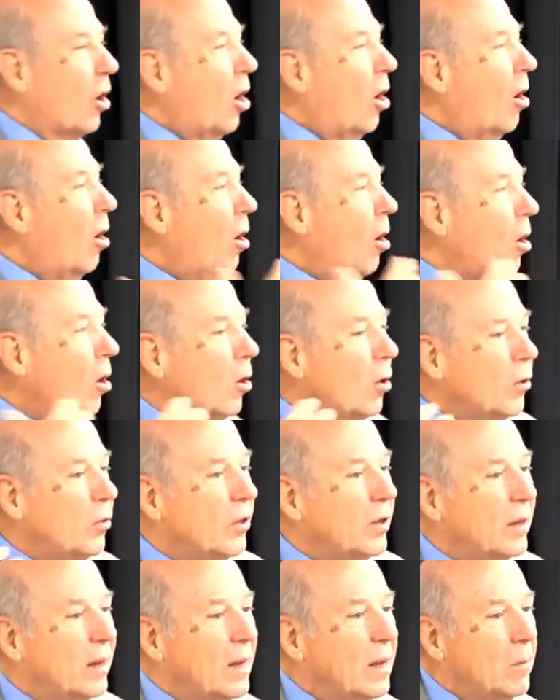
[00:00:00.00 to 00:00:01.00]
all the
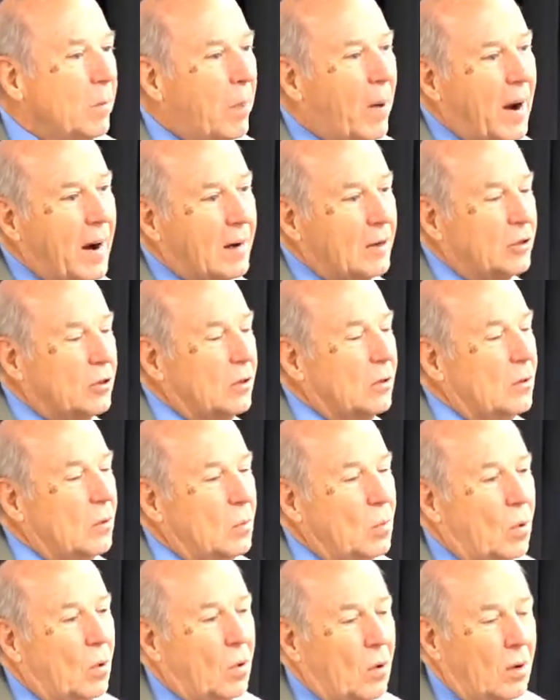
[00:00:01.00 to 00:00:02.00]
empires of the
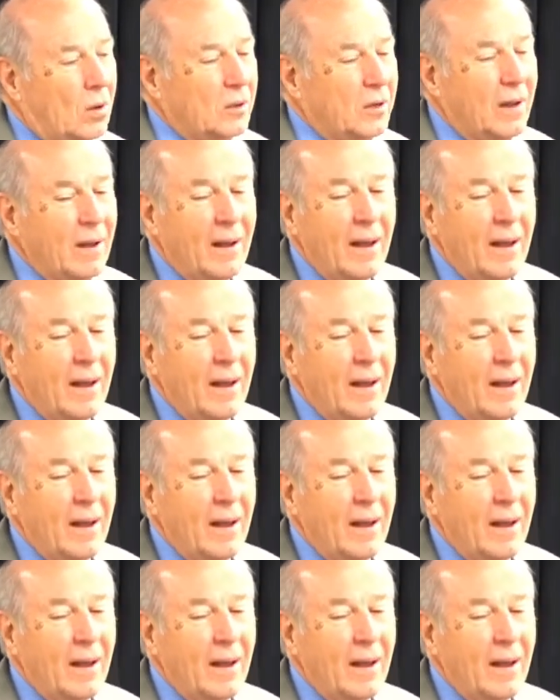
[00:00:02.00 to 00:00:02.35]
world.